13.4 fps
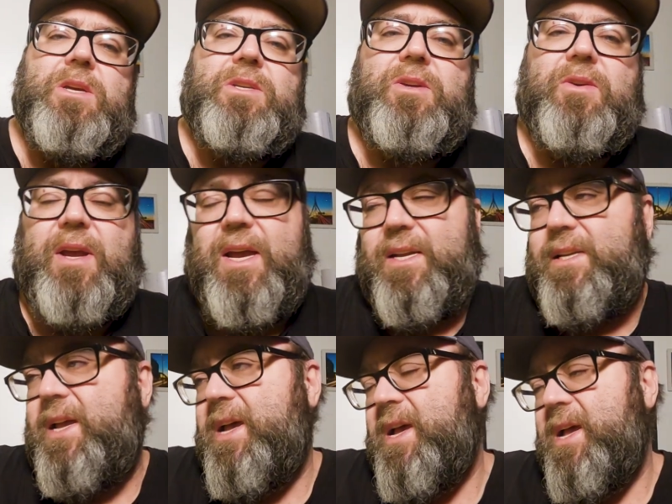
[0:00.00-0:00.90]
So
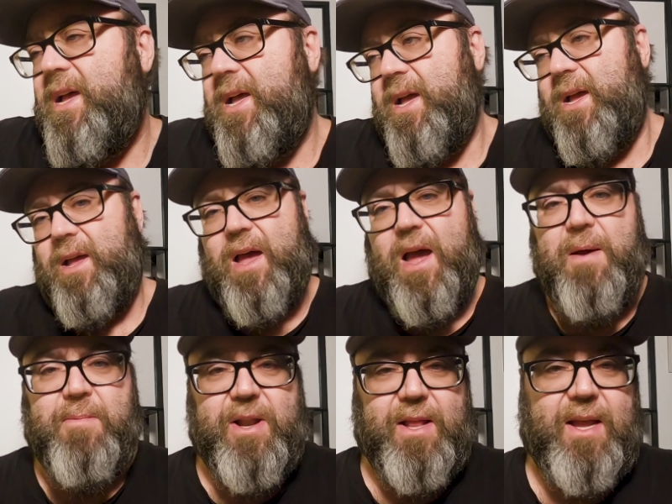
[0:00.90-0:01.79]
guys,
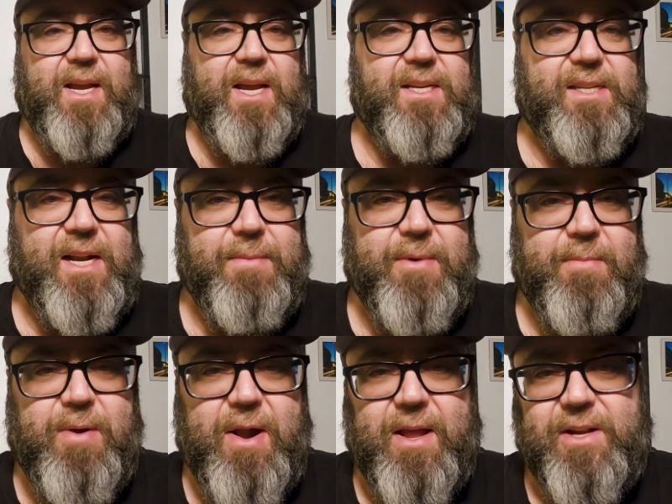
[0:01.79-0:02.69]
like I said, I'm
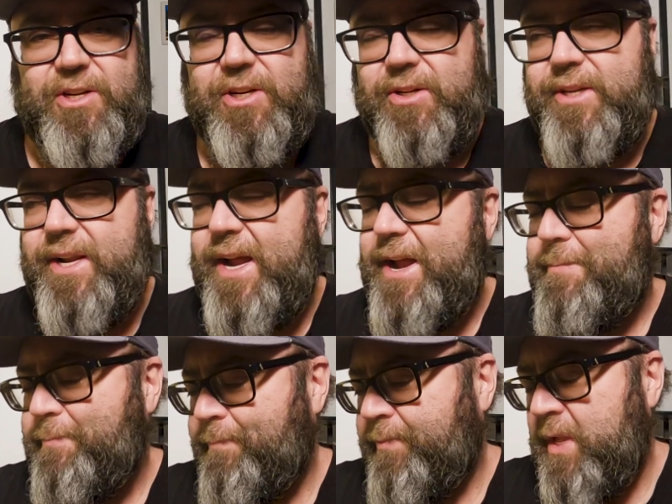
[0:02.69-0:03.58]
gonna probably chill today.